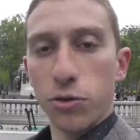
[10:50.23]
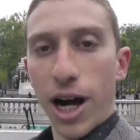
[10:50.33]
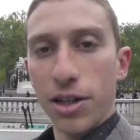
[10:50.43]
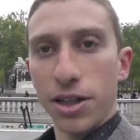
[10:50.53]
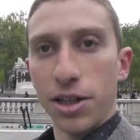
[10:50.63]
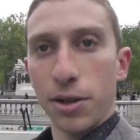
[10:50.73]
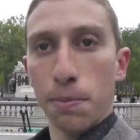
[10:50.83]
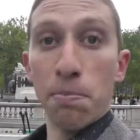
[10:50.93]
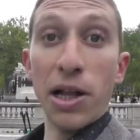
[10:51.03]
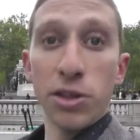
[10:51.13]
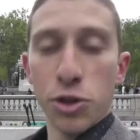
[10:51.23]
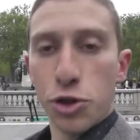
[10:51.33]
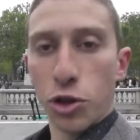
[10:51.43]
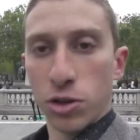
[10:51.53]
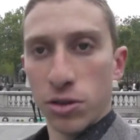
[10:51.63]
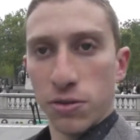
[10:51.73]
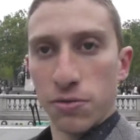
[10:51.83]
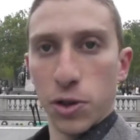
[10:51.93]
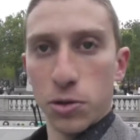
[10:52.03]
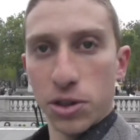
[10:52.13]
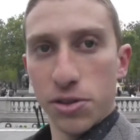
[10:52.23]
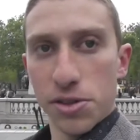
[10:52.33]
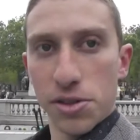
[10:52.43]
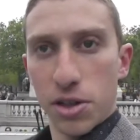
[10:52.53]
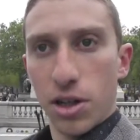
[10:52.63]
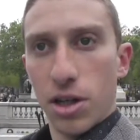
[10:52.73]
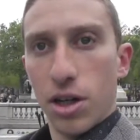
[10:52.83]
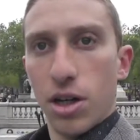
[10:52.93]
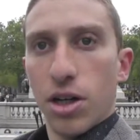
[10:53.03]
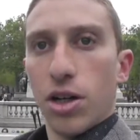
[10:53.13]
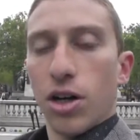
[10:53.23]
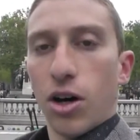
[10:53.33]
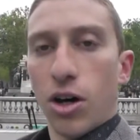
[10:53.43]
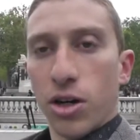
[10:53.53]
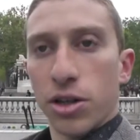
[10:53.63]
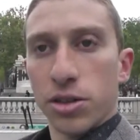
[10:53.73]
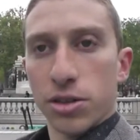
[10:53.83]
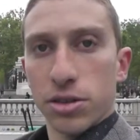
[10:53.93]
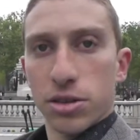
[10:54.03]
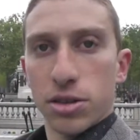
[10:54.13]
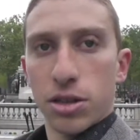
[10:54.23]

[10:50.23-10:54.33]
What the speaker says: rally Mélenchon voters on